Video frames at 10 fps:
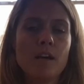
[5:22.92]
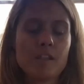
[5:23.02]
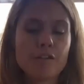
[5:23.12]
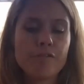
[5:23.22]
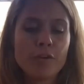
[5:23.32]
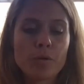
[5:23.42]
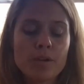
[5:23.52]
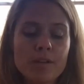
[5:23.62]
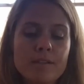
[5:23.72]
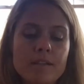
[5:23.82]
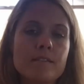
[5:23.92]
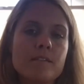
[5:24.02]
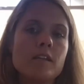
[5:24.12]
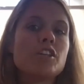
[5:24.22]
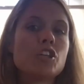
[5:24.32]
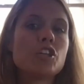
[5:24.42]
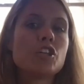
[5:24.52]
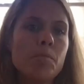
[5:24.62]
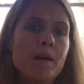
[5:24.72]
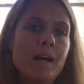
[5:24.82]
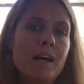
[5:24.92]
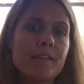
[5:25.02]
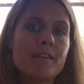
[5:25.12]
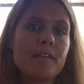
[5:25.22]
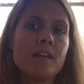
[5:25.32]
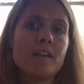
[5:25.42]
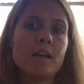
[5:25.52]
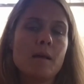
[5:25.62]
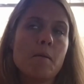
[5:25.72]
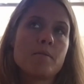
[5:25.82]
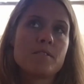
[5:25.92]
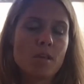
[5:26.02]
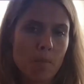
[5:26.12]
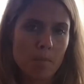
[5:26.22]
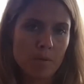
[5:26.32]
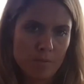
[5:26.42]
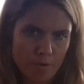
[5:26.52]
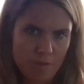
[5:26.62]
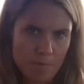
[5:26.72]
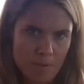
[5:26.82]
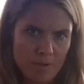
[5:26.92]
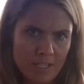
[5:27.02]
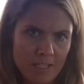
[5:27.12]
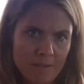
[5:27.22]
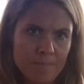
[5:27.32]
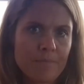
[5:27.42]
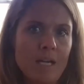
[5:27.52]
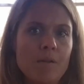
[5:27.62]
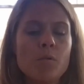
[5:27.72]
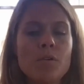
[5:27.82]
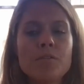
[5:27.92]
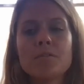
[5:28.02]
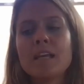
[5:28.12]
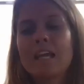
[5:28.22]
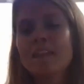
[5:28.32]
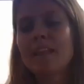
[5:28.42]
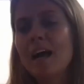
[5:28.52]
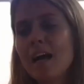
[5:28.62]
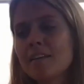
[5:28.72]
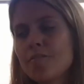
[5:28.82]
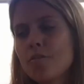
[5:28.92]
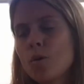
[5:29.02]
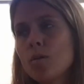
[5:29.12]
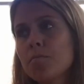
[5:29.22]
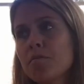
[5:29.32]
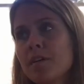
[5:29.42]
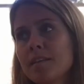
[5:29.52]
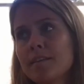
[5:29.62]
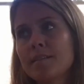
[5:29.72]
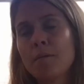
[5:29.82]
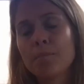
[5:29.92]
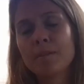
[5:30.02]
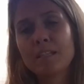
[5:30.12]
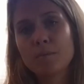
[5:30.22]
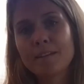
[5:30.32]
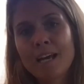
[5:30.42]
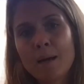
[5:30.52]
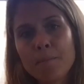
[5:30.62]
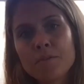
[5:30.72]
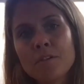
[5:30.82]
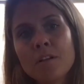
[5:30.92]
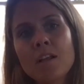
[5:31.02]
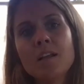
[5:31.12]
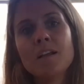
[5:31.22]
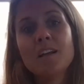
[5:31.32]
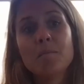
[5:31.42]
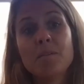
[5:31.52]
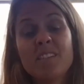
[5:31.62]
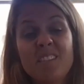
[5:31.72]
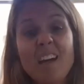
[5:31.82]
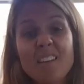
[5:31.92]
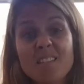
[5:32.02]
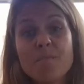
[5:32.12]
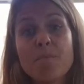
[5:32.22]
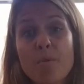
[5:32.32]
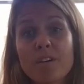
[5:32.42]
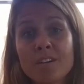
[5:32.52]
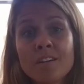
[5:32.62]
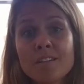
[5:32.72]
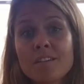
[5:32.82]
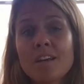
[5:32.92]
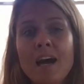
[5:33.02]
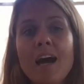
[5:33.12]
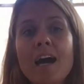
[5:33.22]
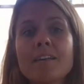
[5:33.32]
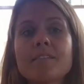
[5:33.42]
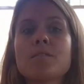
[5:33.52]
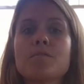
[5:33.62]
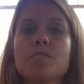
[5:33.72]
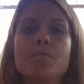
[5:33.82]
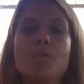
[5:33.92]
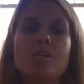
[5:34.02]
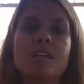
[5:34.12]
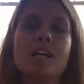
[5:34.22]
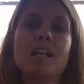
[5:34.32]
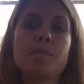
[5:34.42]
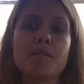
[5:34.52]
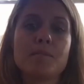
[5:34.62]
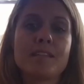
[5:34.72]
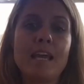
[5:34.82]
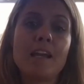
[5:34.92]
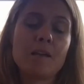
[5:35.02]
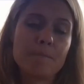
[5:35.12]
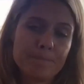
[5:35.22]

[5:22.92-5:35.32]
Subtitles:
And our focus is Europe and some North America. And we want to take an active role, provide these companies with capital, but as important, hands-on support to help them scale.